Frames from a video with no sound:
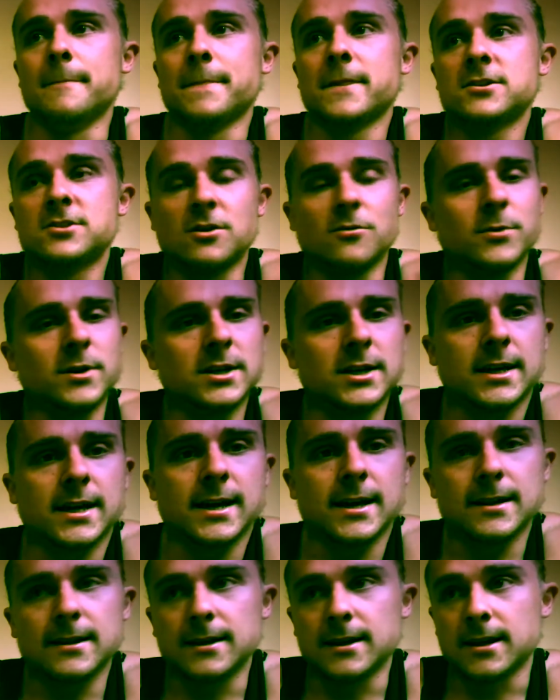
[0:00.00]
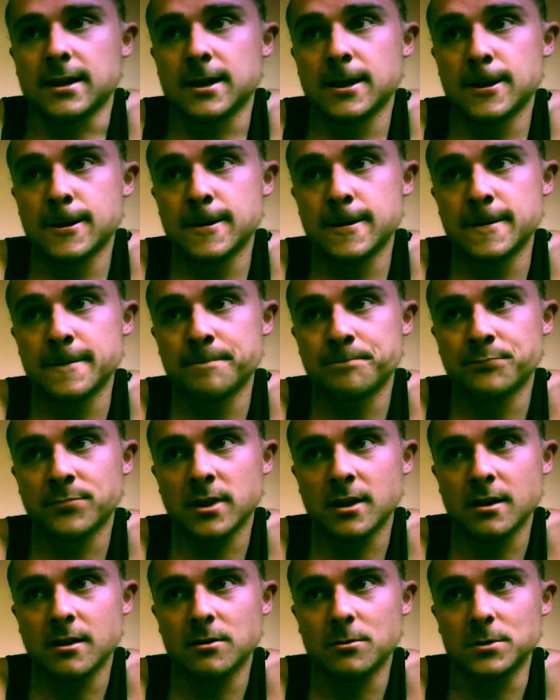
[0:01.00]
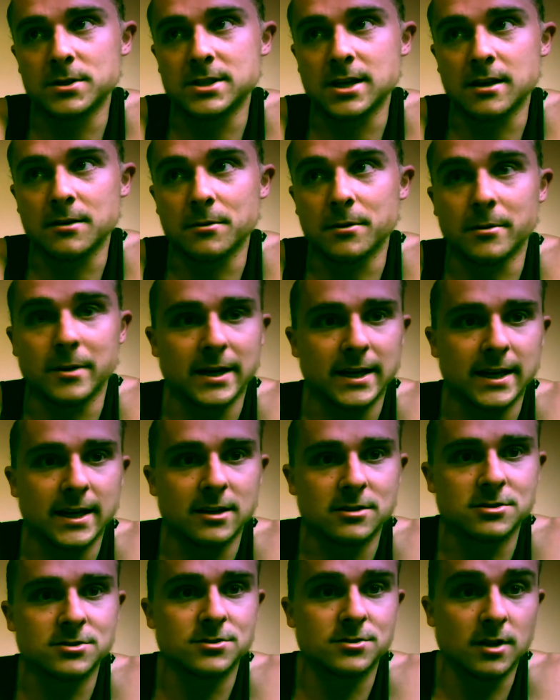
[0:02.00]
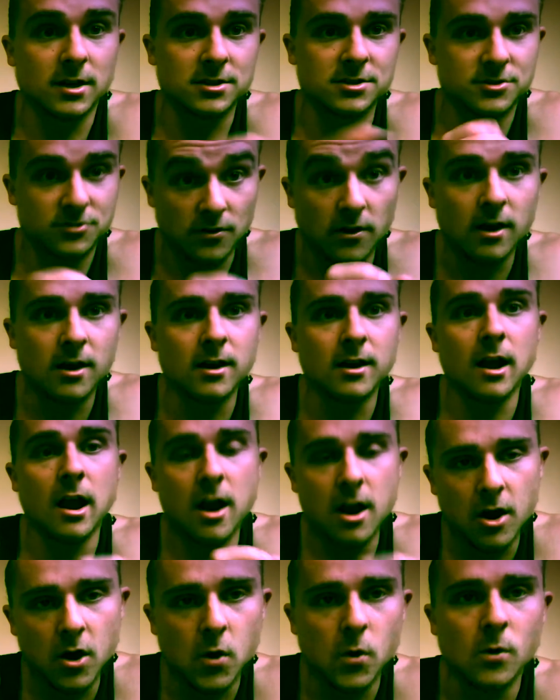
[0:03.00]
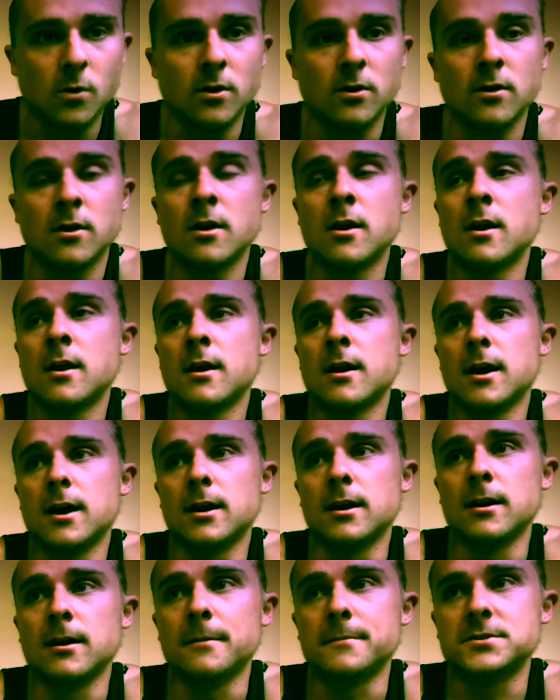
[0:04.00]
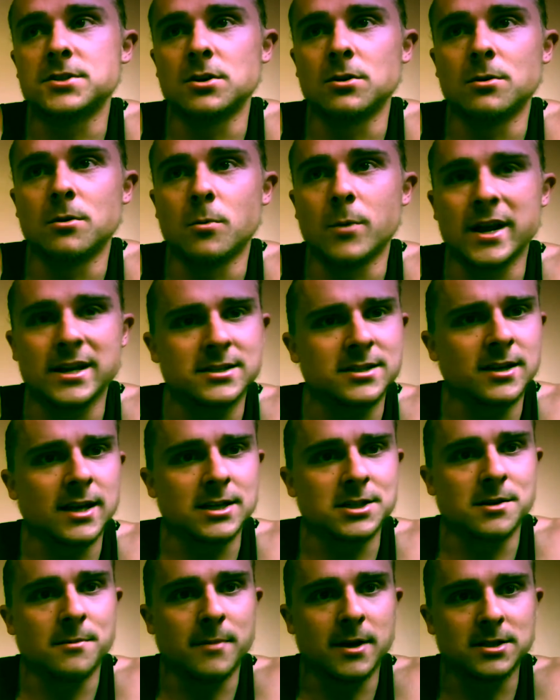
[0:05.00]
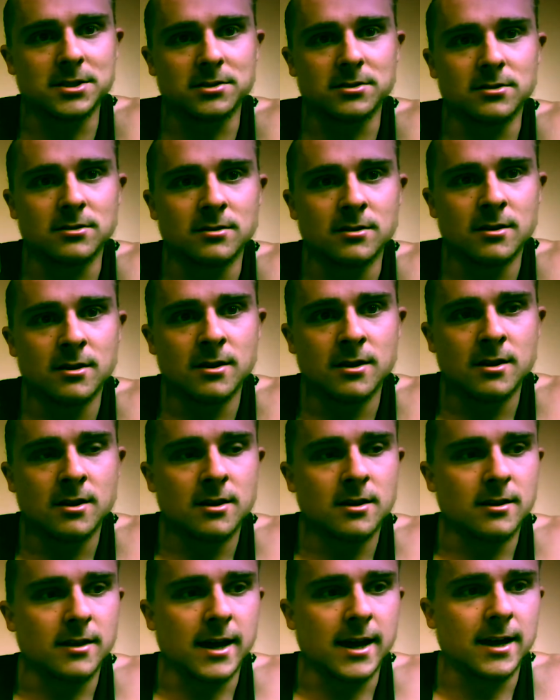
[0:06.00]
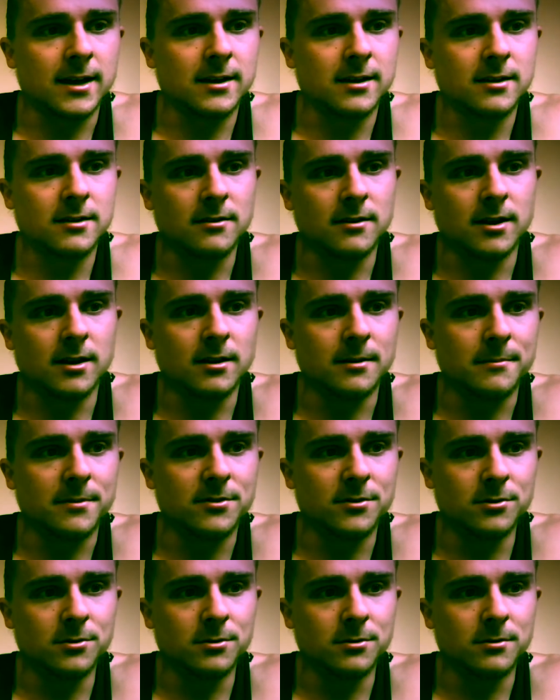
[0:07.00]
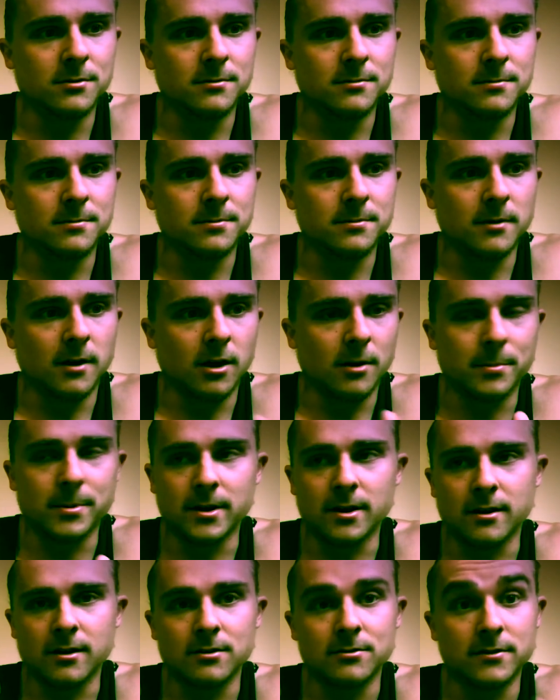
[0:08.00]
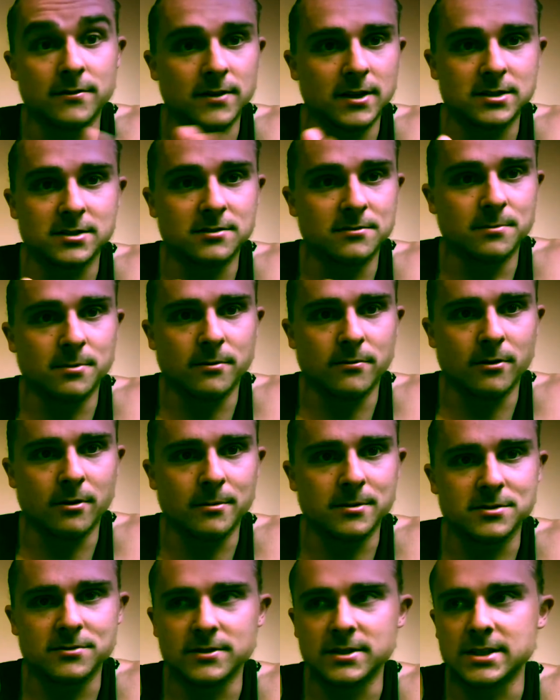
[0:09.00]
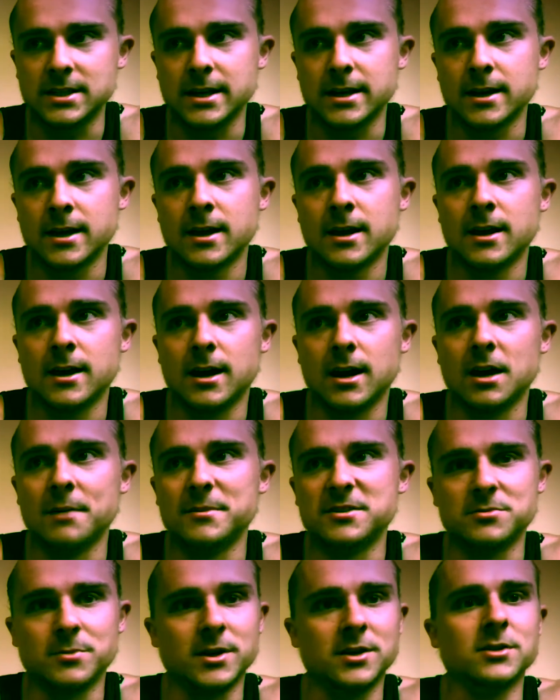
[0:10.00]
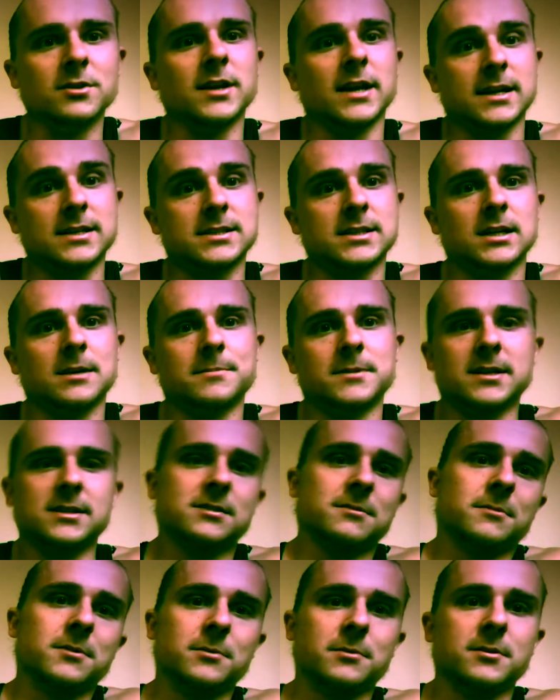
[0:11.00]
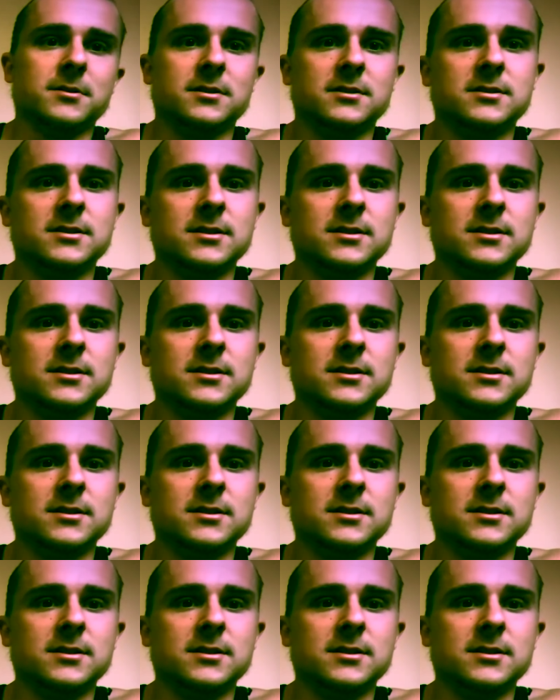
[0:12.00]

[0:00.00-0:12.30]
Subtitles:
So if we look at like, we say we want to get a strong core. So ways to actually measure that through RPR, reflexive performance reset, is we do like a sit-up test. Someone would